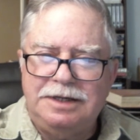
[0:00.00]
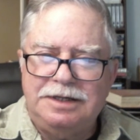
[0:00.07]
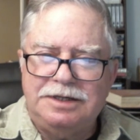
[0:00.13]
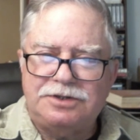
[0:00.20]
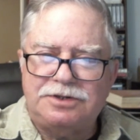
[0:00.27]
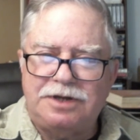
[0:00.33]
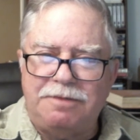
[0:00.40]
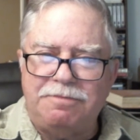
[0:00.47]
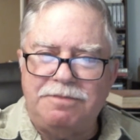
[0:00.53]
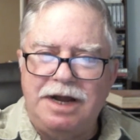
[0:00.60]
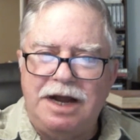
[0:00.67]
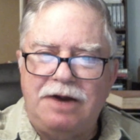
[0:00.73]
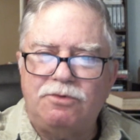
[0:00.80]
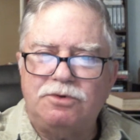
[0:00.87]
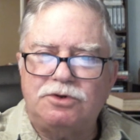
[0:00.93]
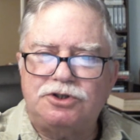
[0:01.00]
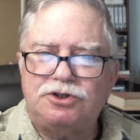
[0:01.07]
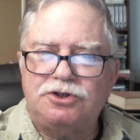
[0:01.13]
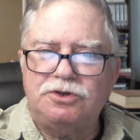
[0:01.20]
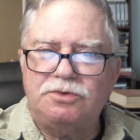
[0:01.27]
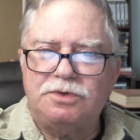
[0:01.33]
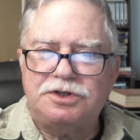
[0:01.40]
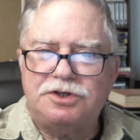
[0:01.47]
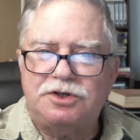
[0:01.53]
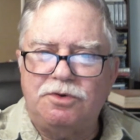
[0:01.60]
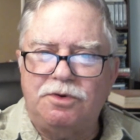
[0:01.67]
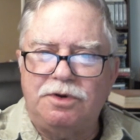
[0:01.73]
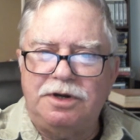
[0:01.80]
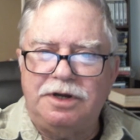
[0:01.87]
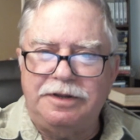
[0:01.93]
so I'm not real sure what's
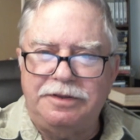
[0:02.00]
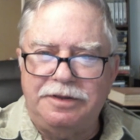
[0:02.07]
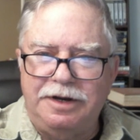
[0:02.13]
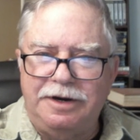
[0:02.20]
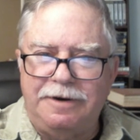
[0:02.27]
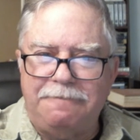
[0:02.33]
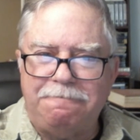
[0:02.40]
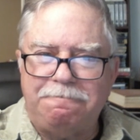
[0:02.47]
going on there.